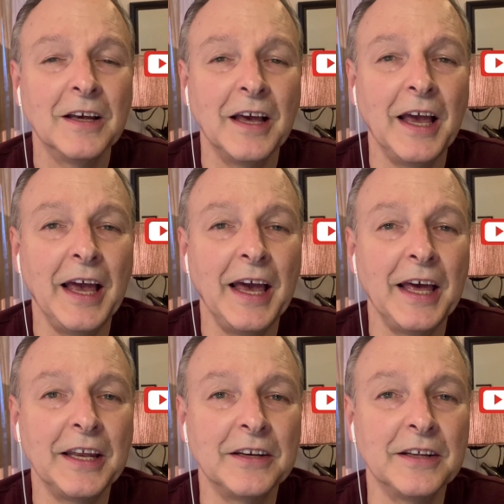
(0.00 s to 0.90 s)

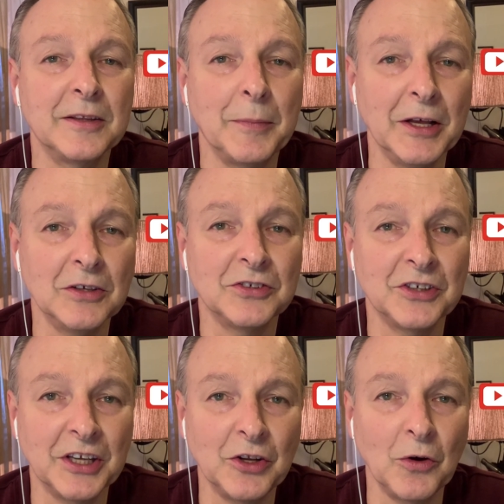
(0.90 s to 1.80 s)
and hit the bell so
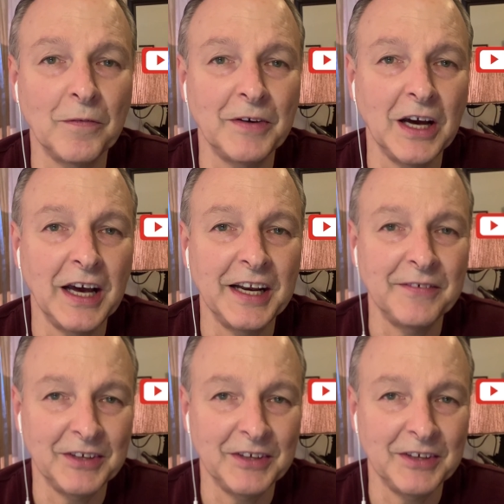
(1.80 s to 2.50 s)
you get notified.